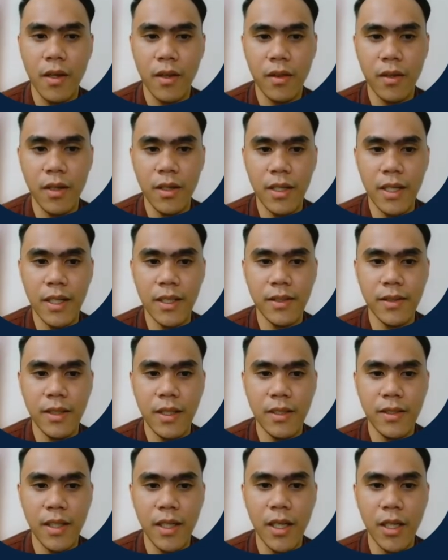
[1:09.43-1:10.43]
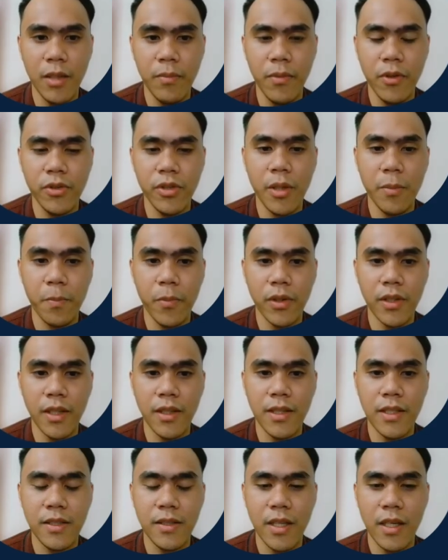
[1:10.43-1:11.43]
Third is the single most
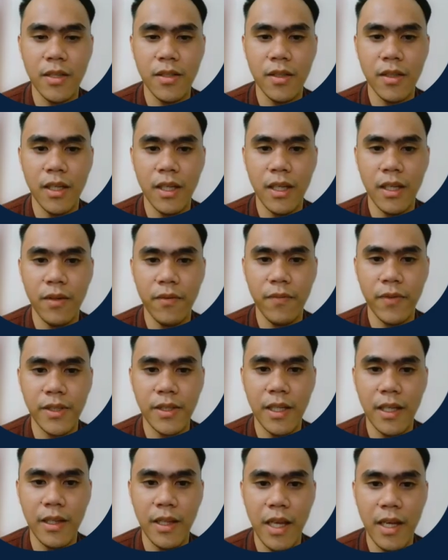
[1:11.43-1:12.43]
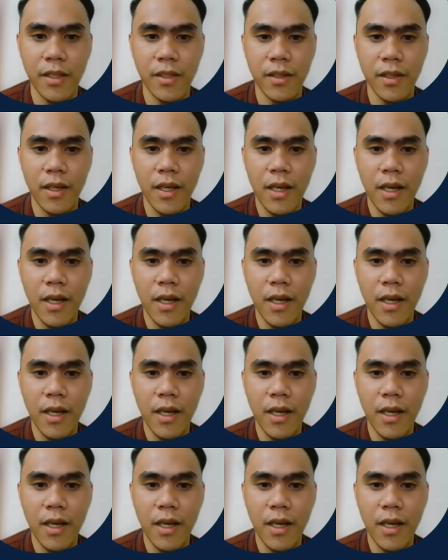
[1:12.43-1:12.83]
important distinction in facilitation